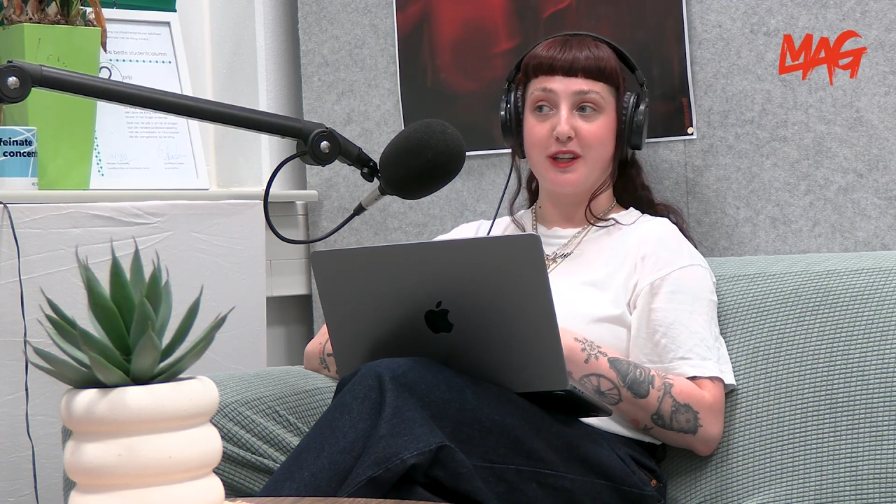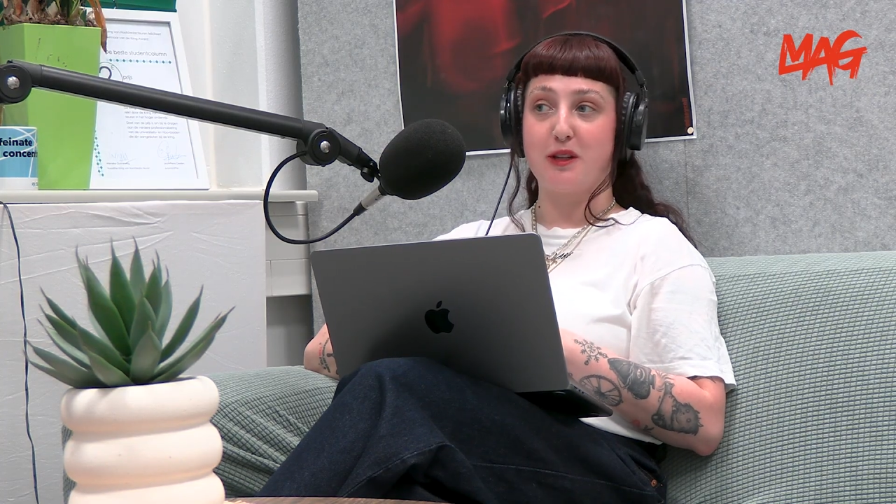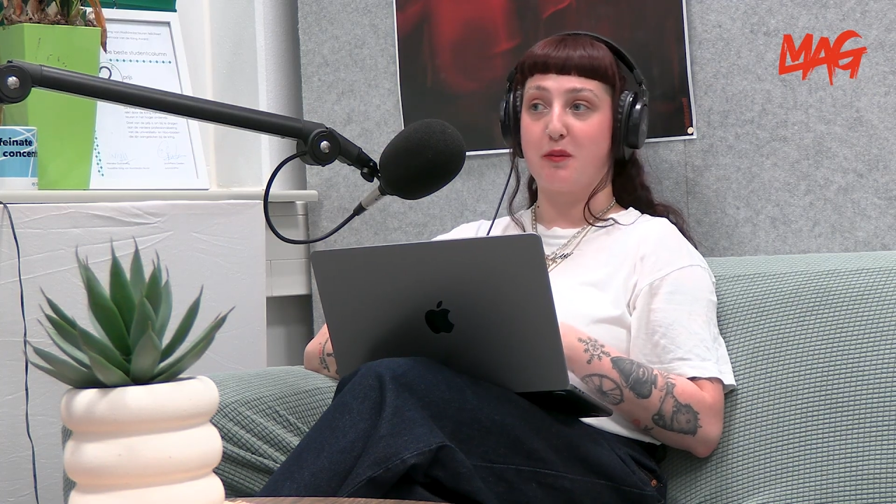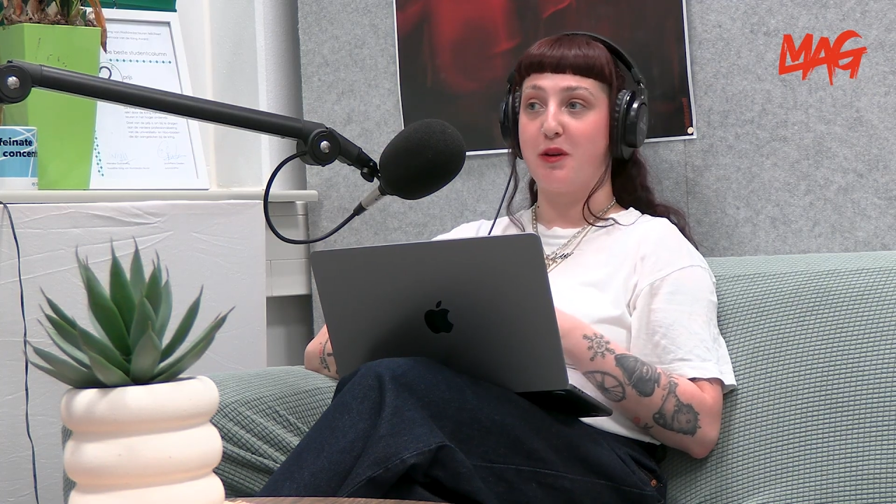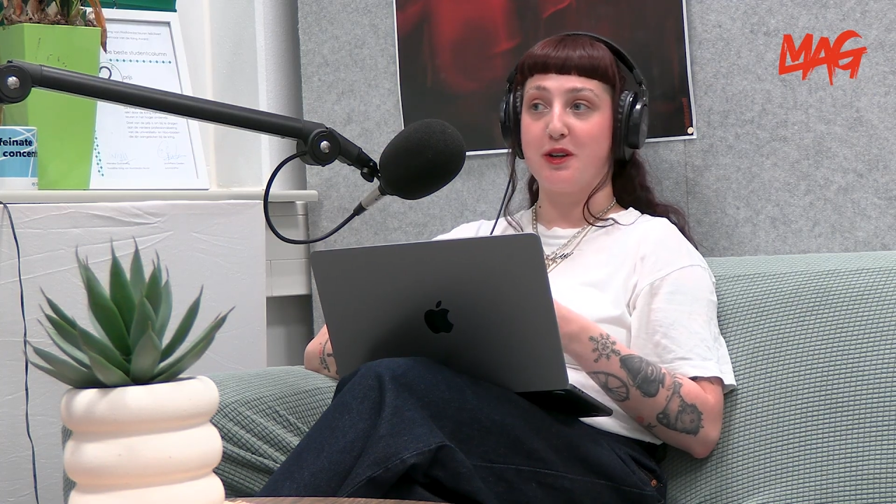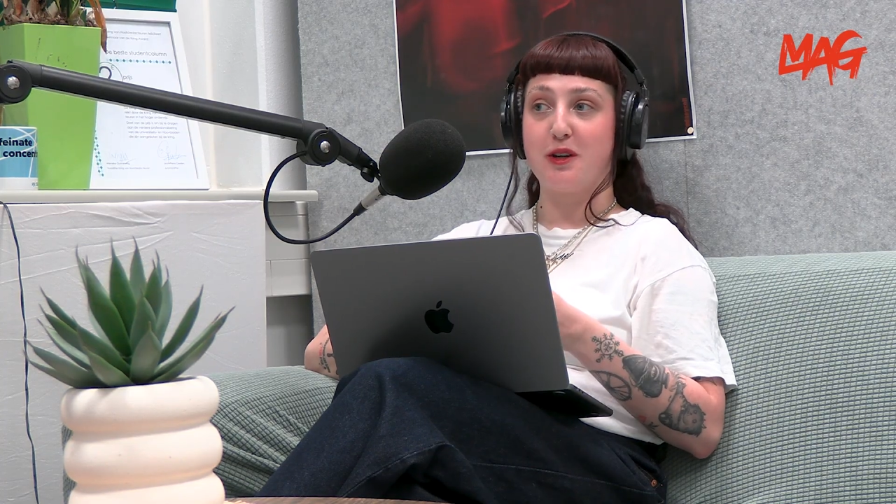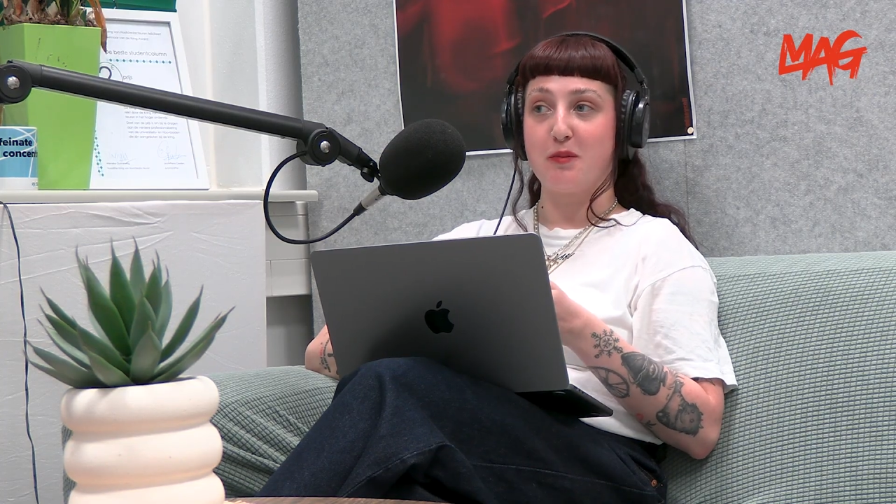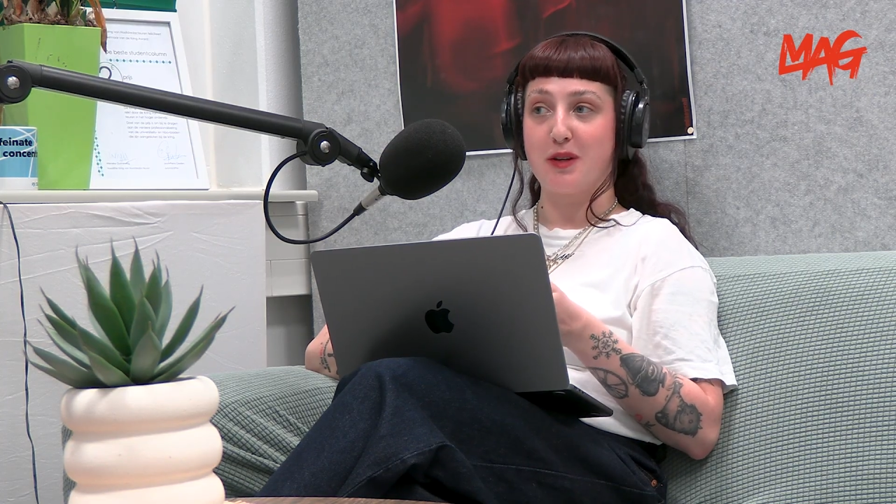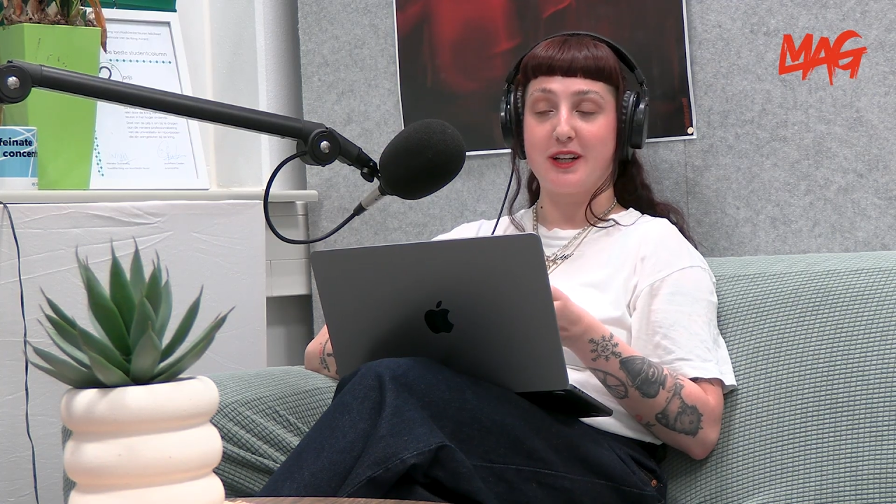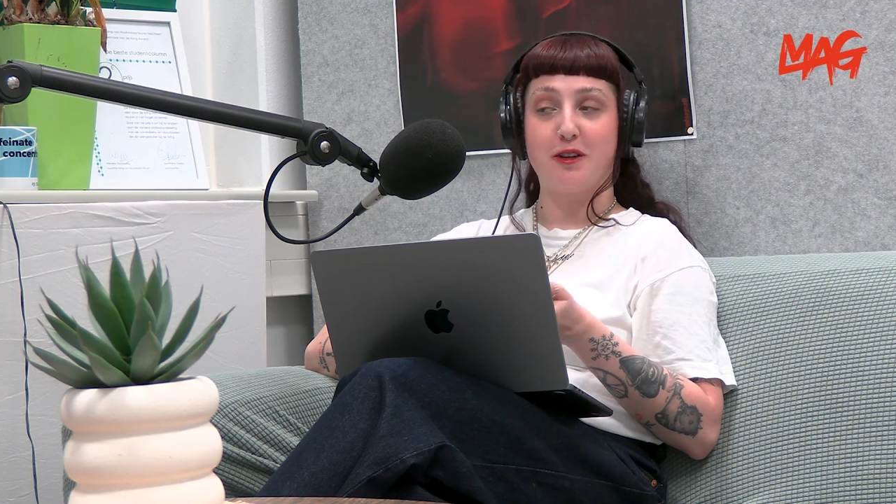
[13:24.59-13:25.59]
in a
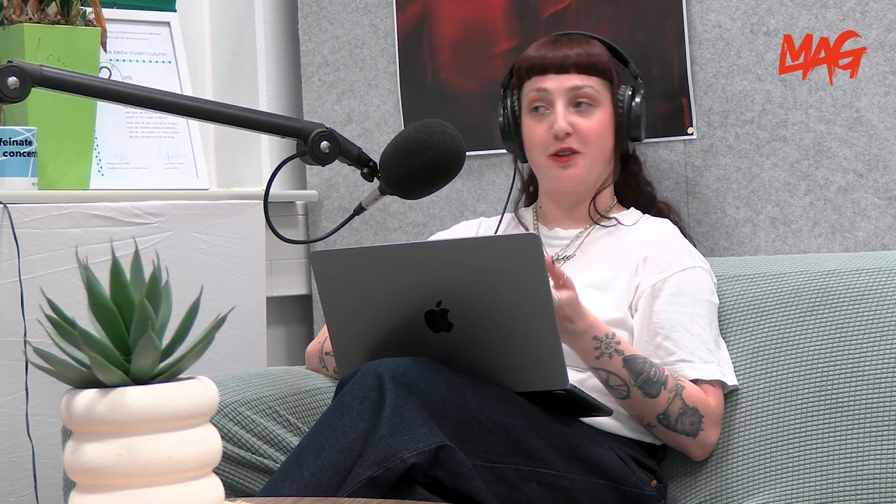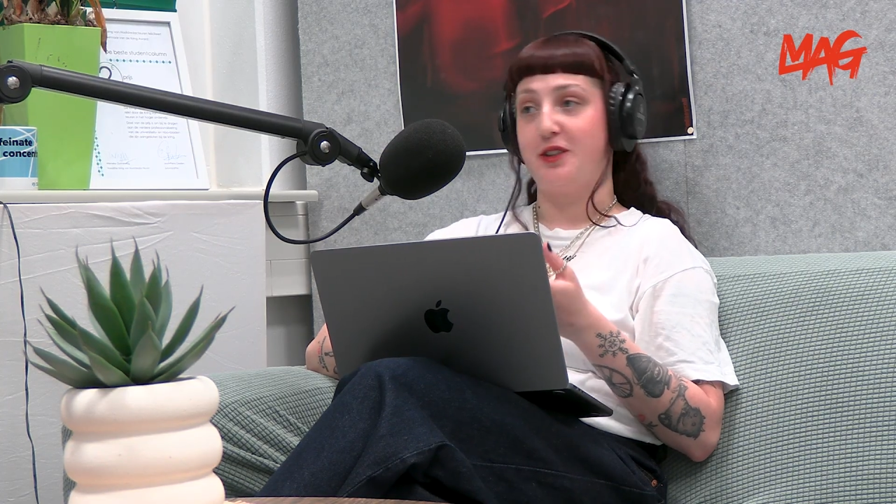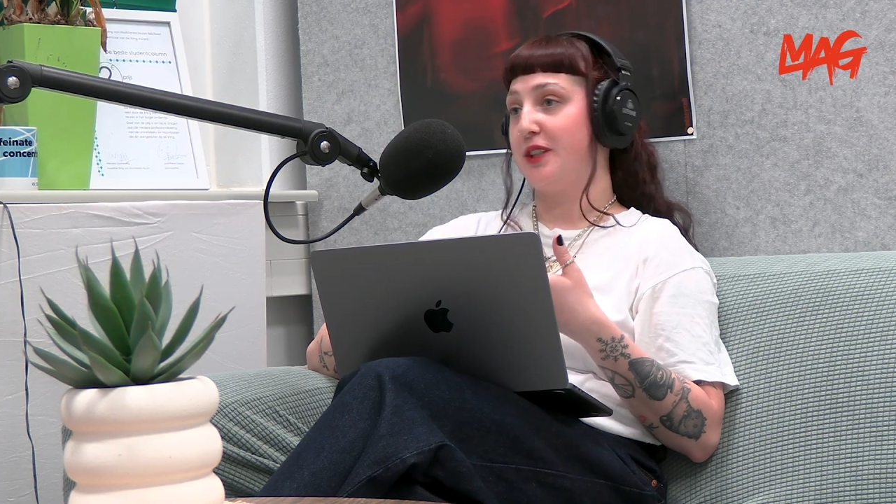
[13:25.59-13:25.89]
partner play or